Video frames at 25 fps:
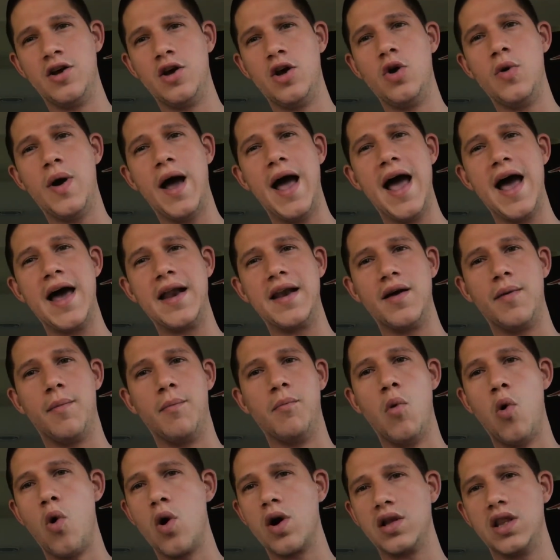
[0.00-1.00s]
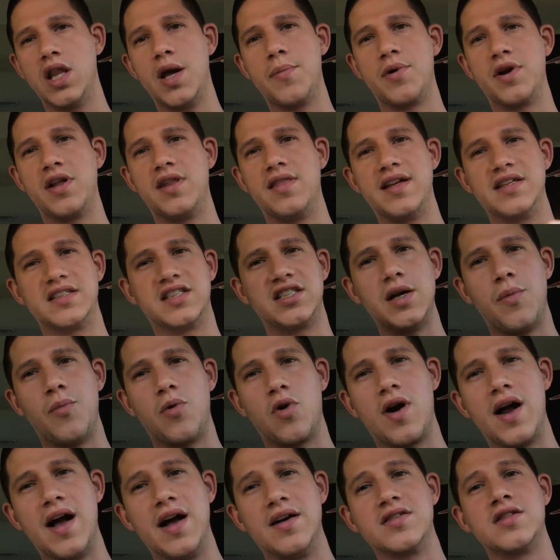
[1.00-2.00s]
who had more liberty than
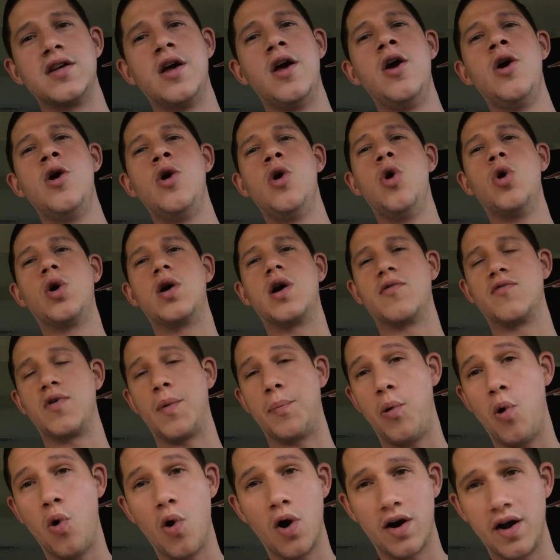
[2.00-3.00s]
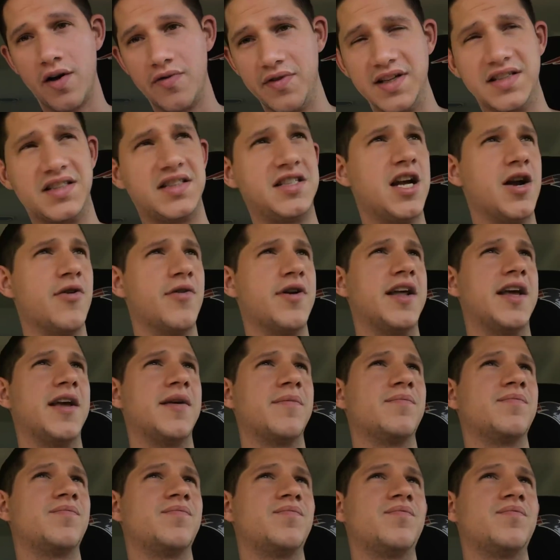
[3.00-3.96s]
somewhere else, who could report on this tyranny.